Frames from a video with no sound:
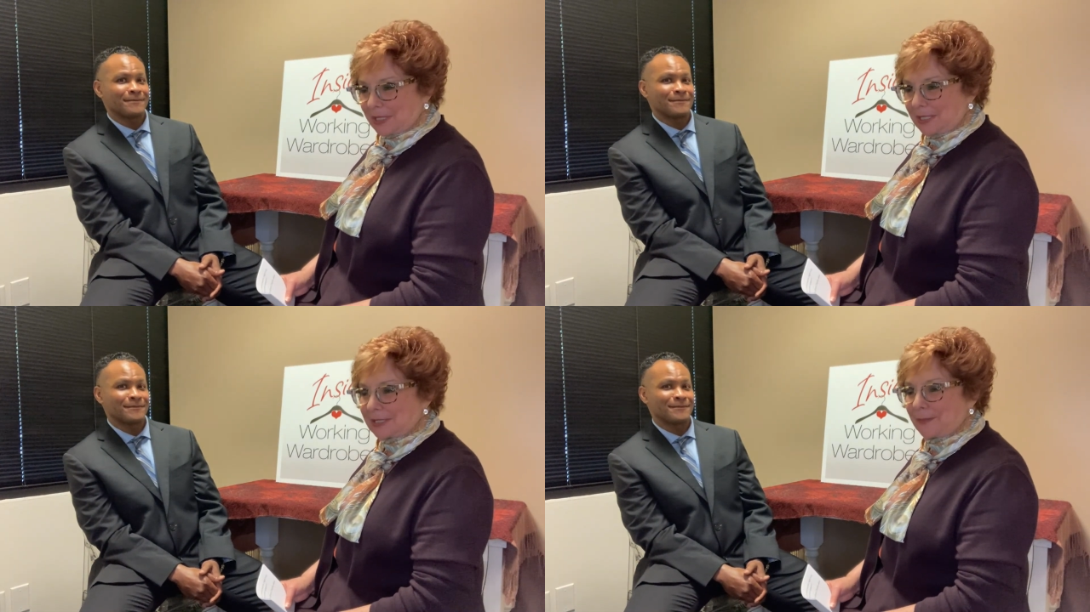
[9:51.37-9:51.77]

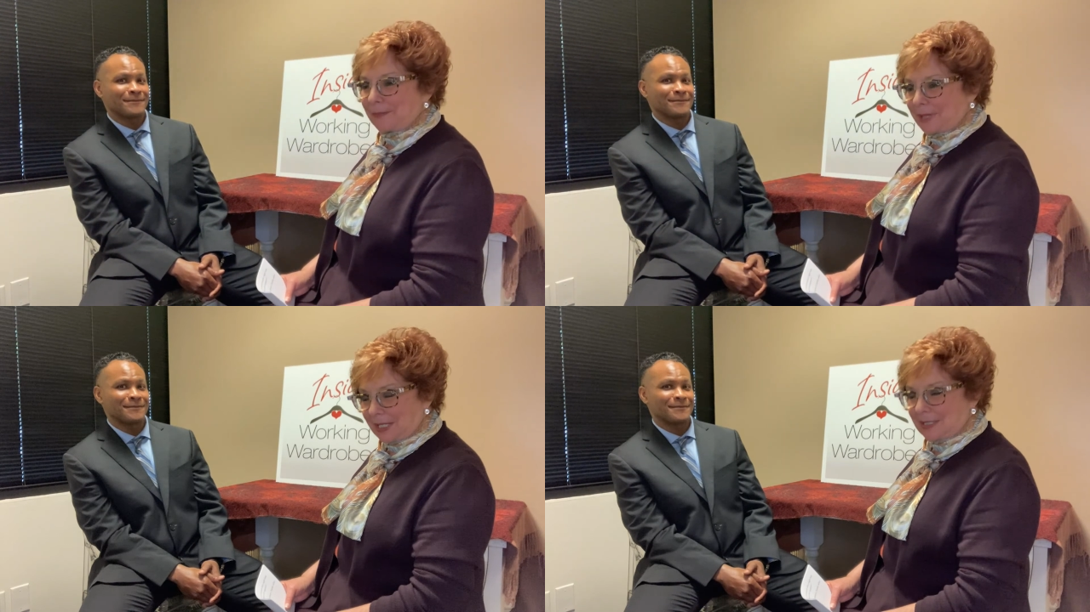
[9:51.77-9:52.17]
Speaker 1: These
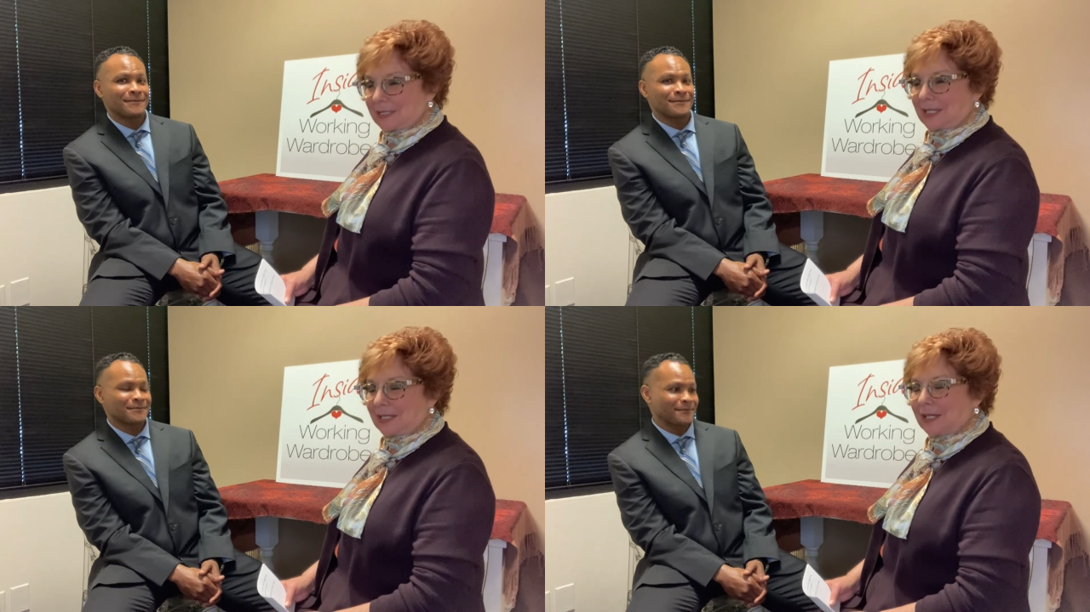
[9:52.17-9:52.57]

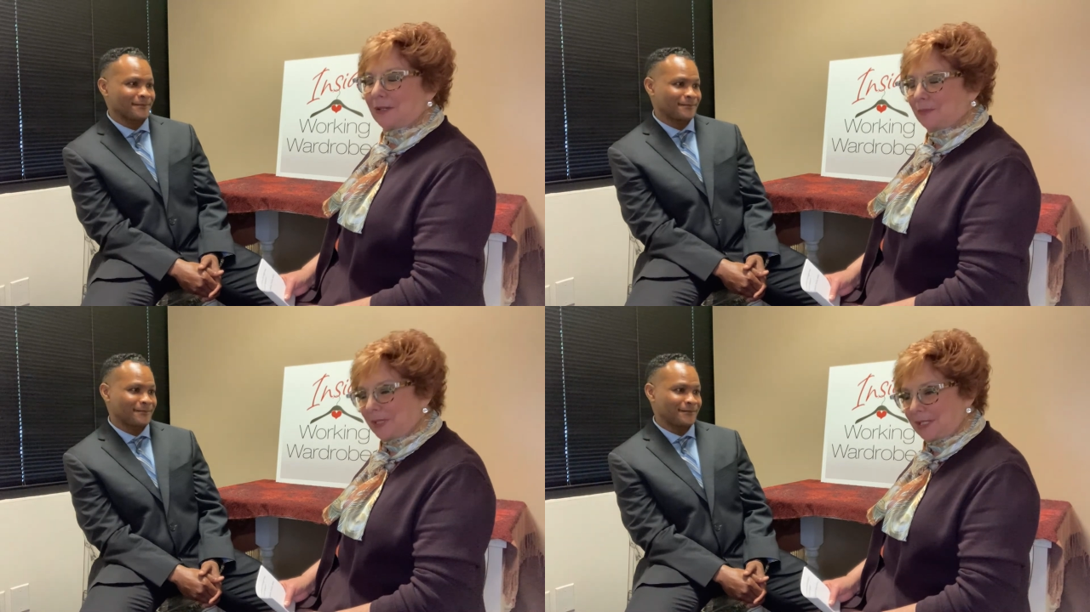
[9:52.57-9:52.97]
amazing,
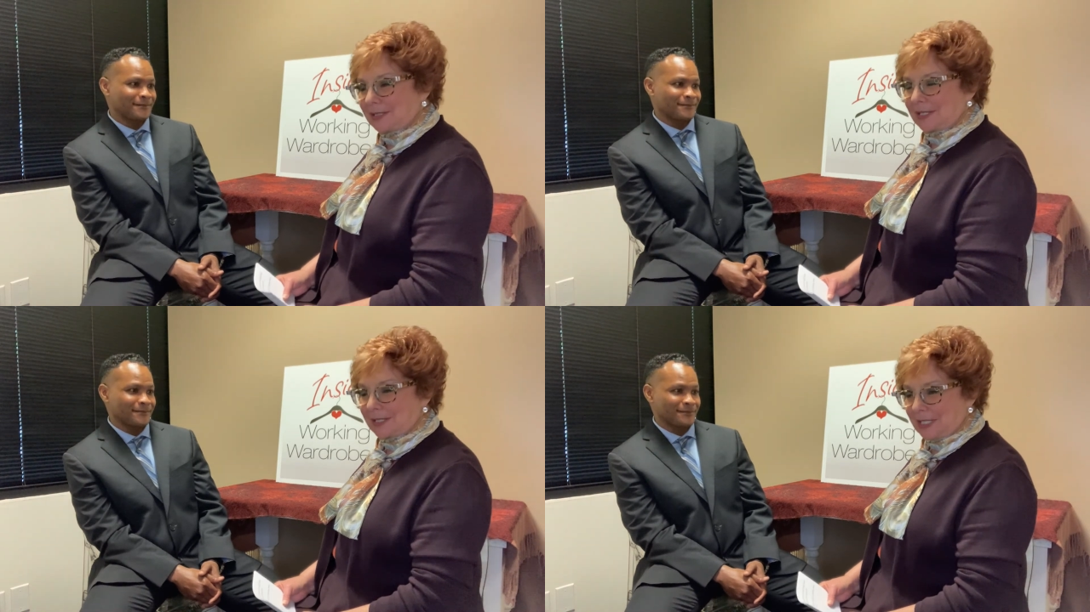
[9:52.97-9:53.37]

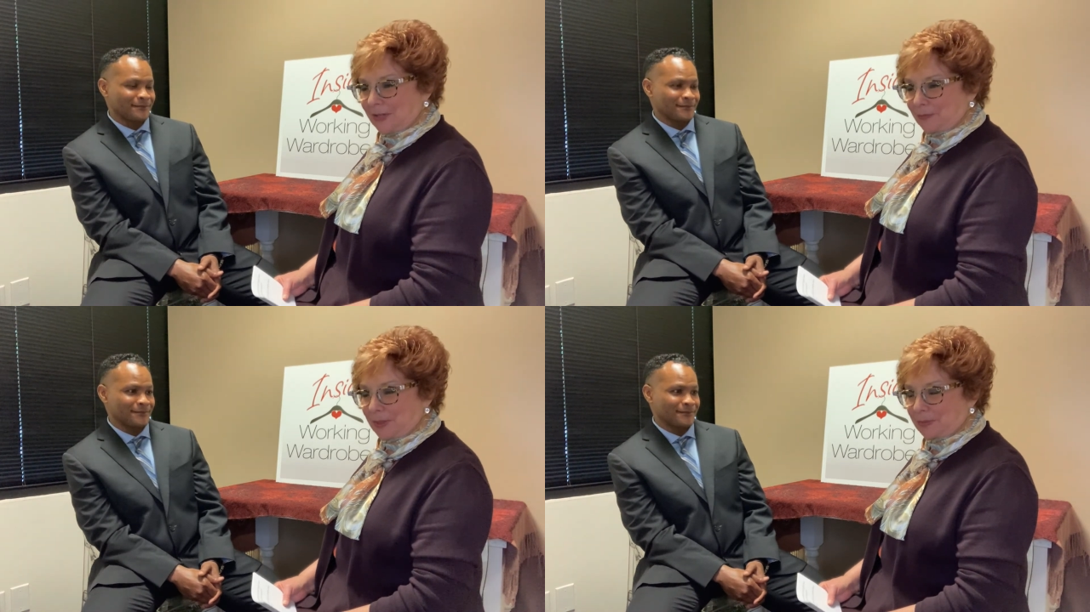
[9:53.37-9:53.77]
amazing
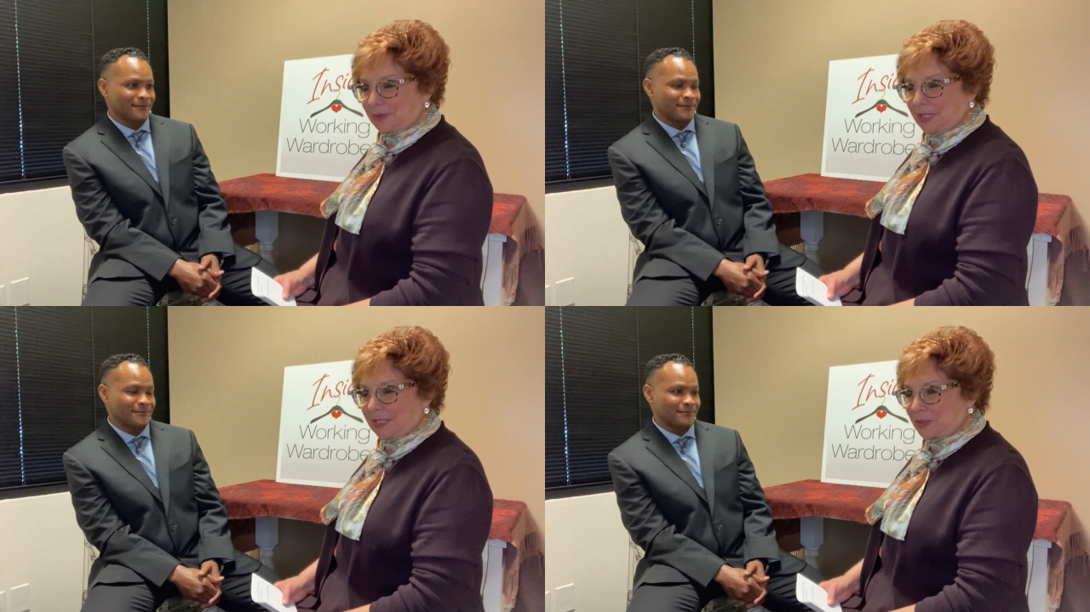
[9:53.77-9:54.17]
staff
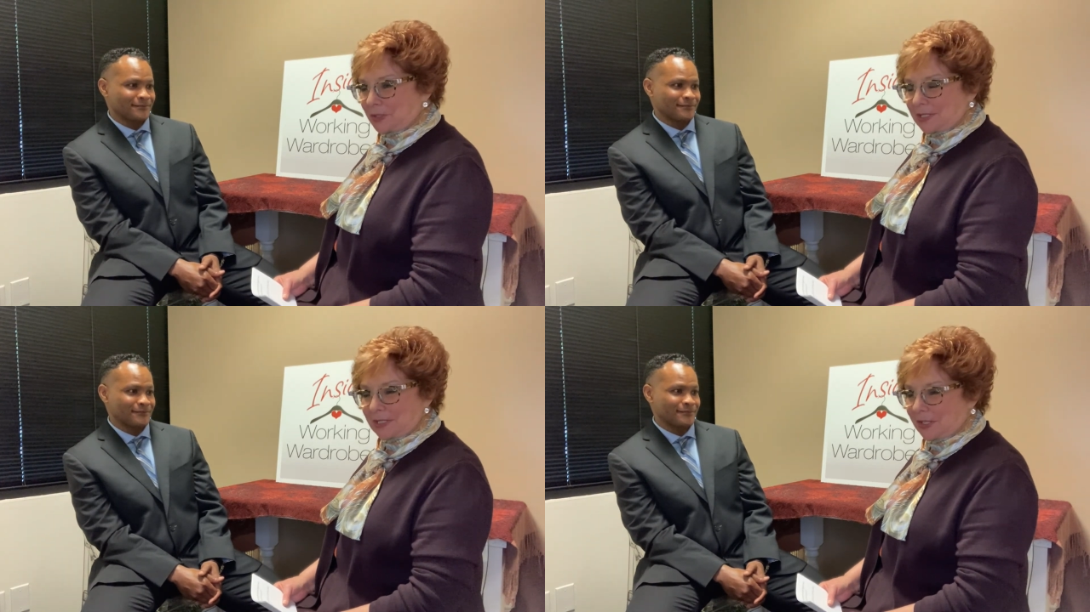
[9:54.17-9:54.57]
people that
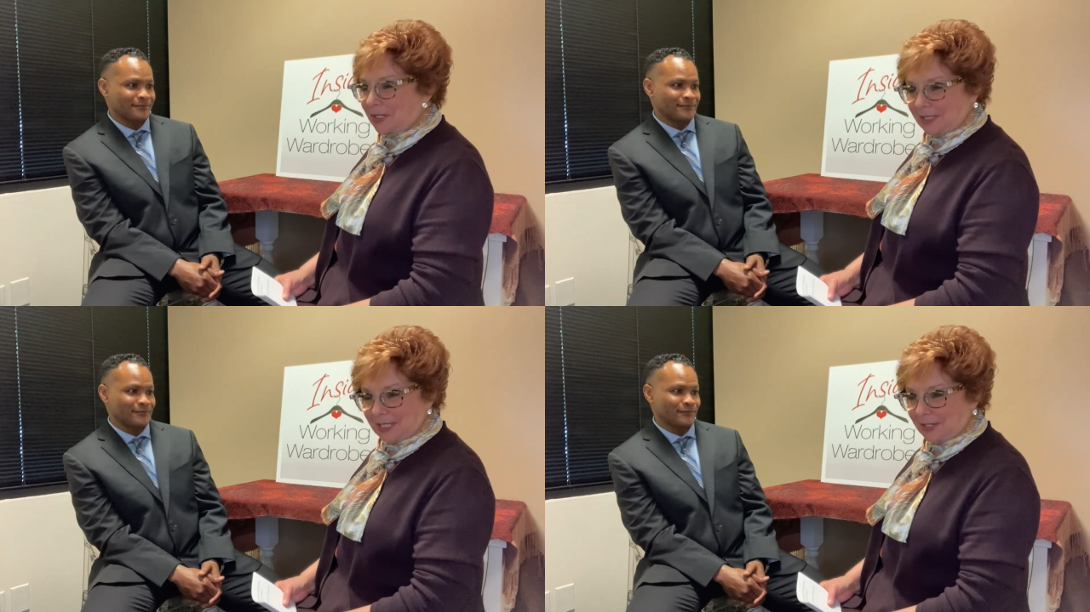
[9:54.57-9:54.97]
just
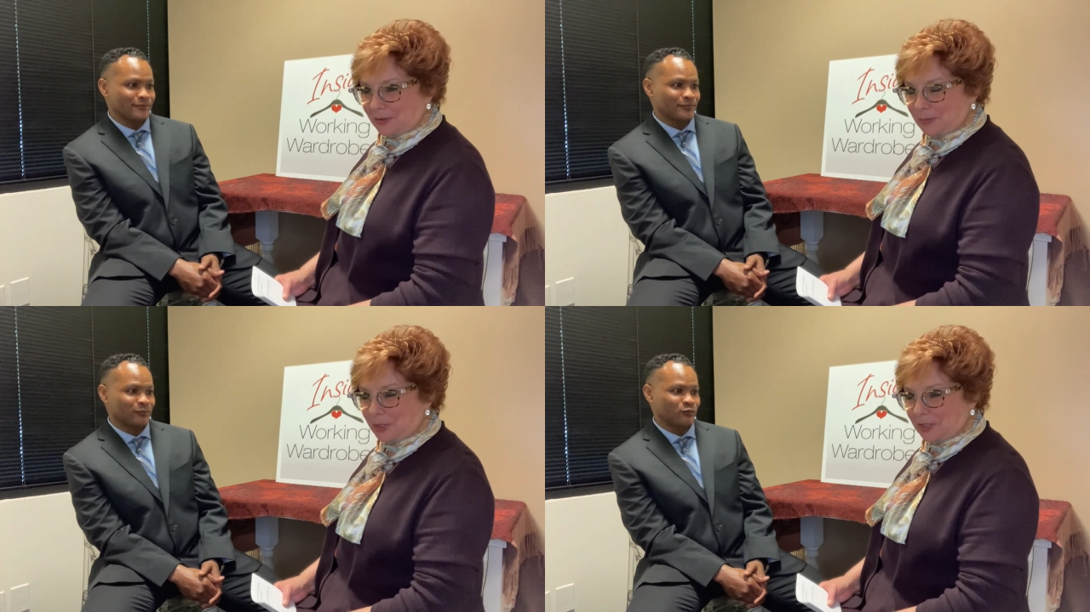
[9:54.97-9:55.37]
knock it out
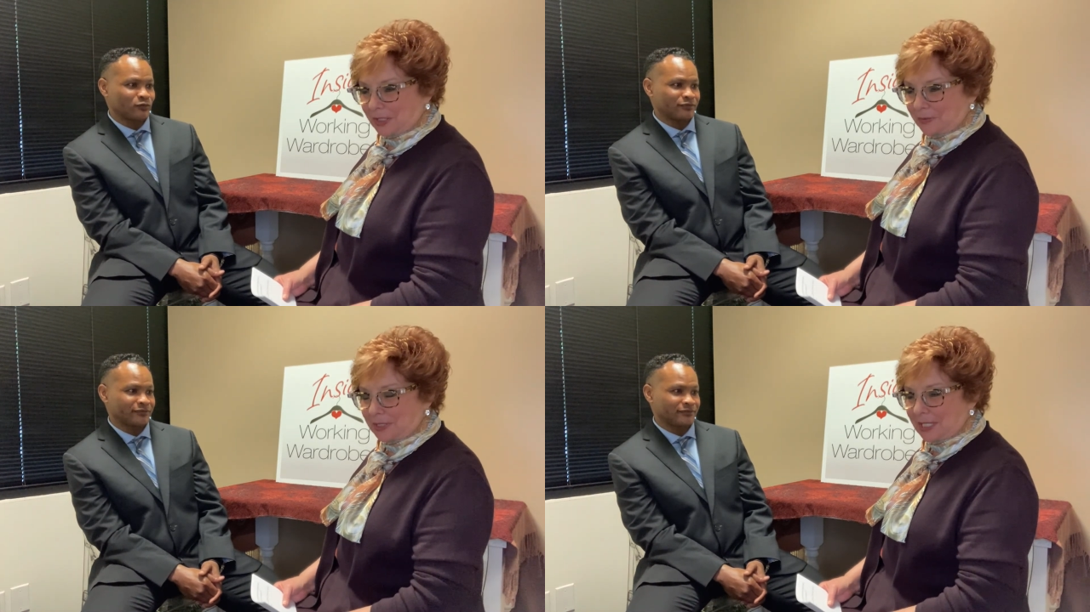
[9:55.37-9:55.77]
of the park
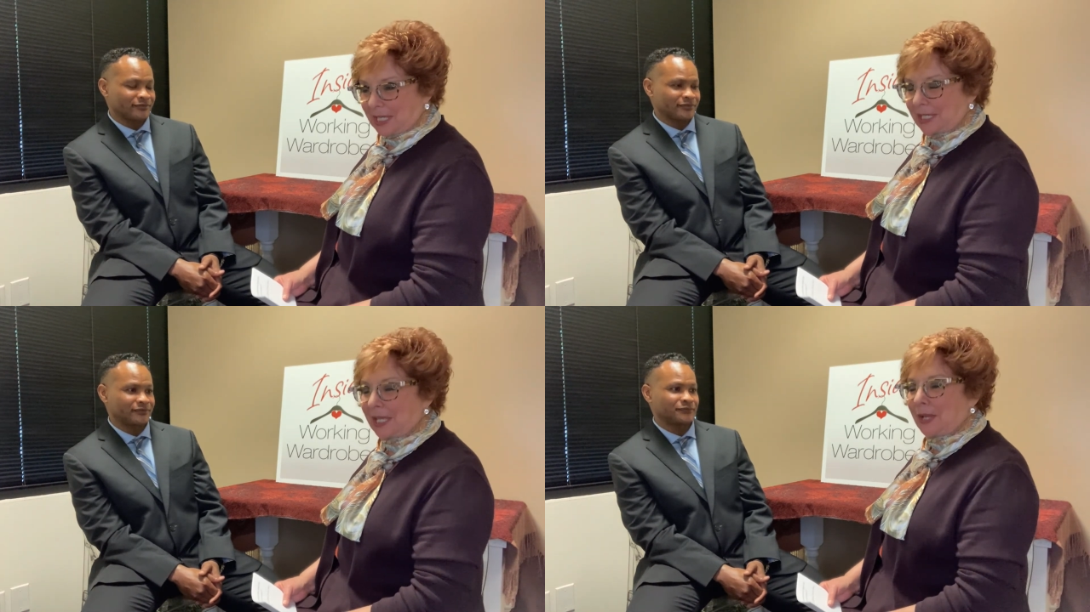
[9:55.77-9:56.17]
every
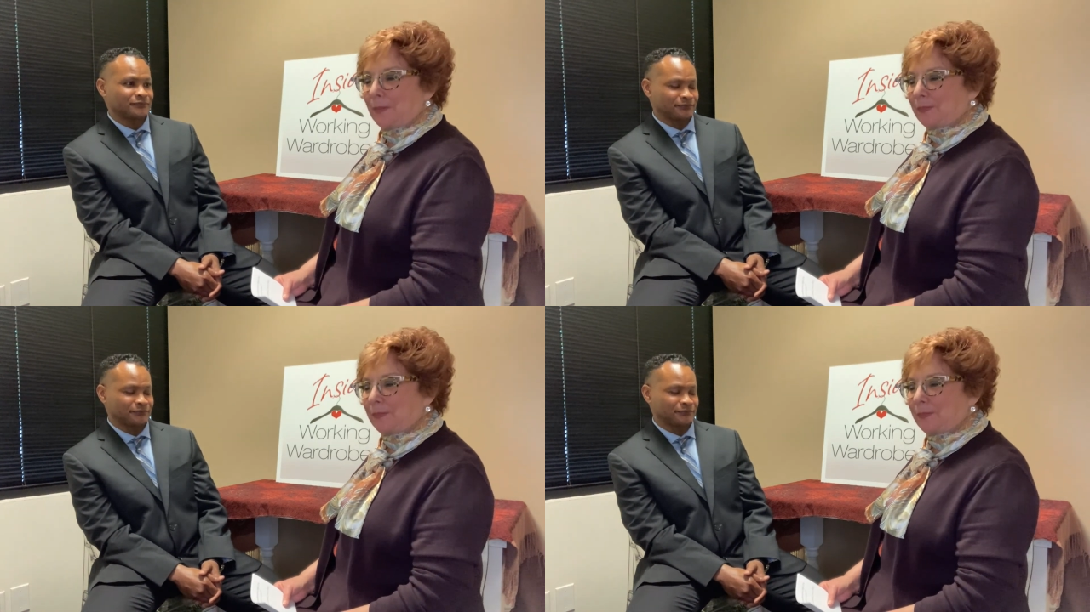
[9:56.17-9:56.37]
day.